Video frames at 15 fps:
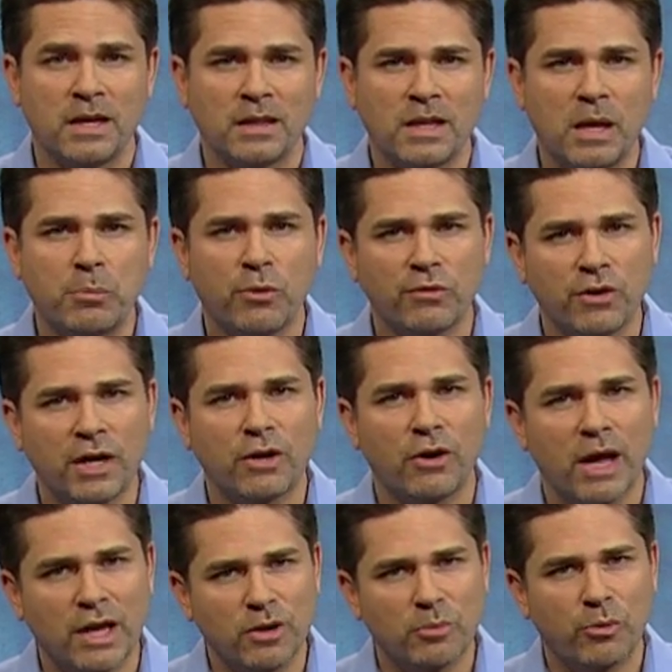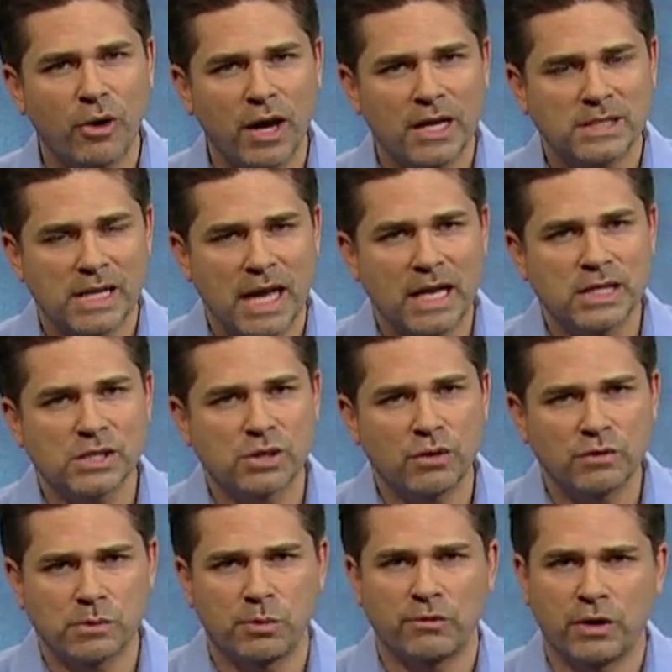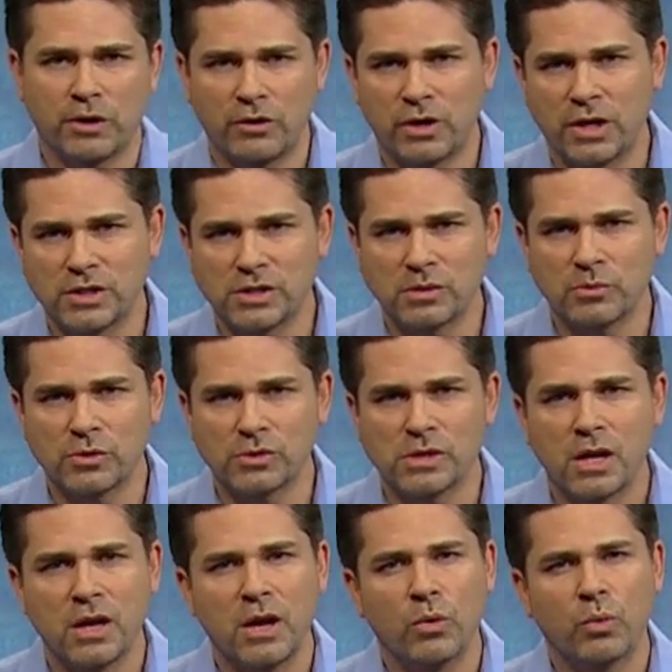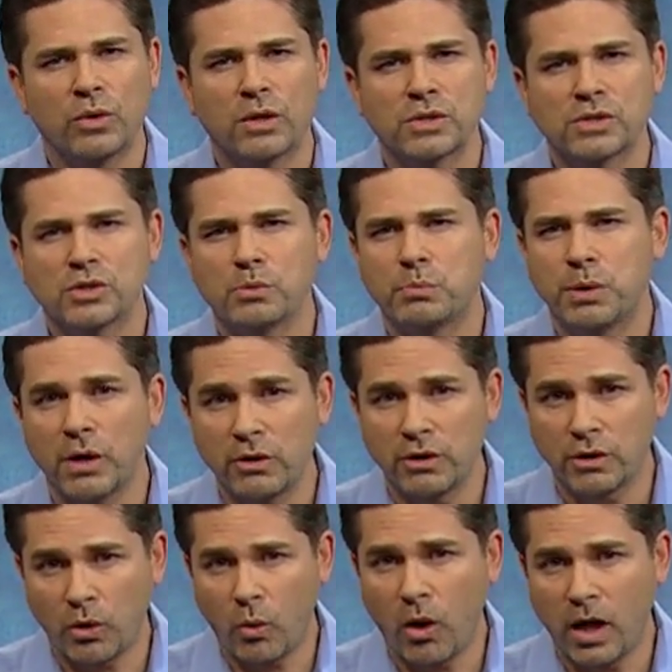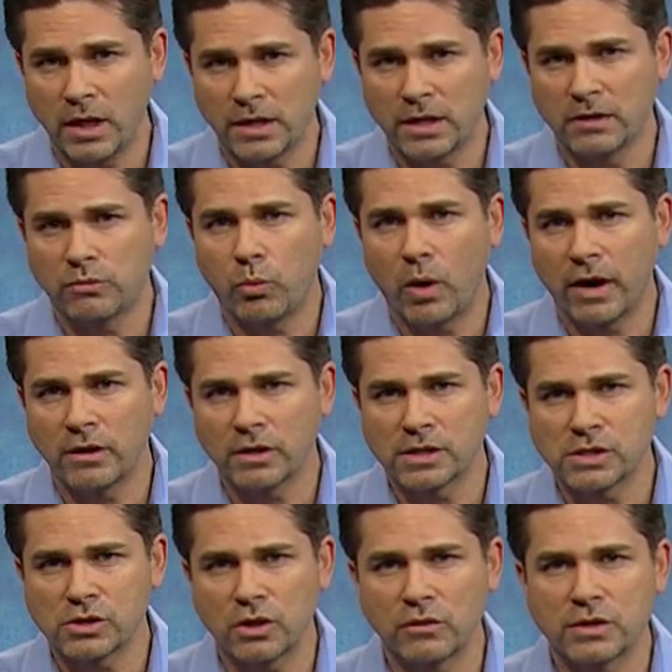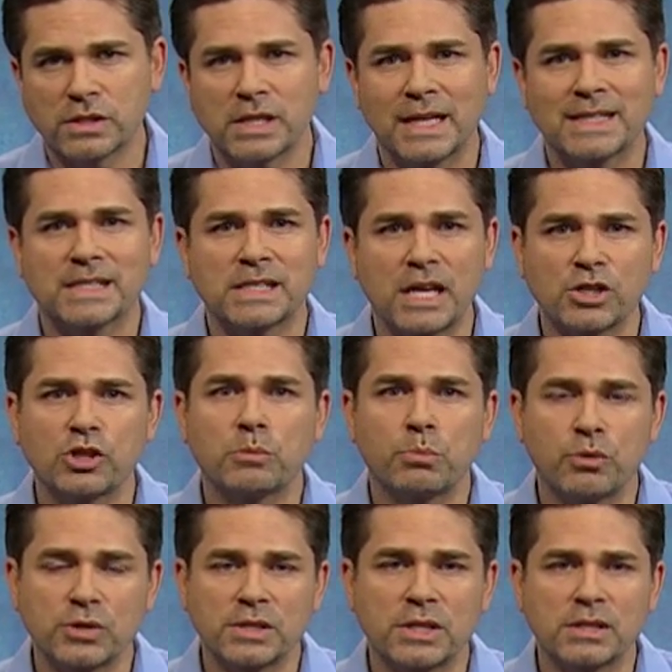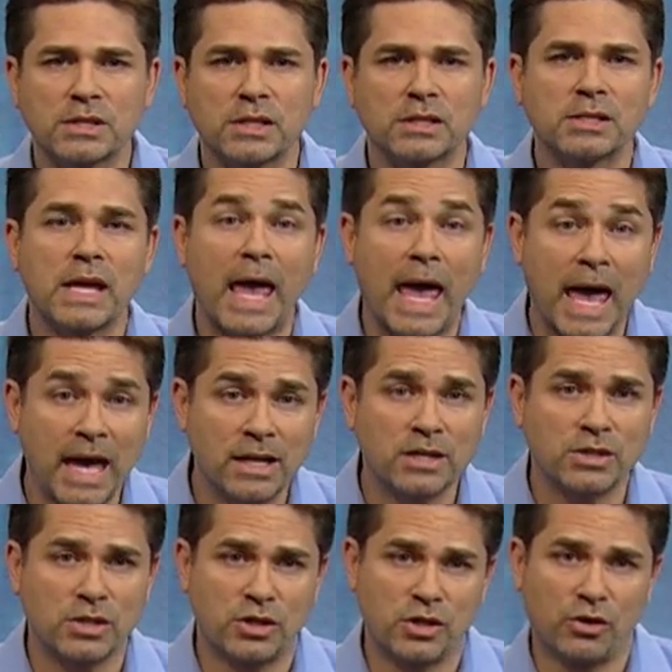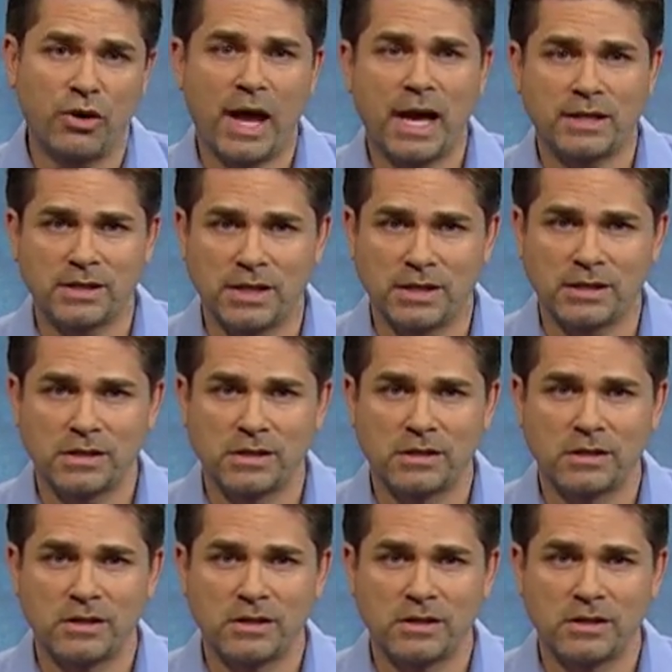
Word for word: They provide our enterprise and service provider customers with a superior quality of wireless service and session persistence and secure access.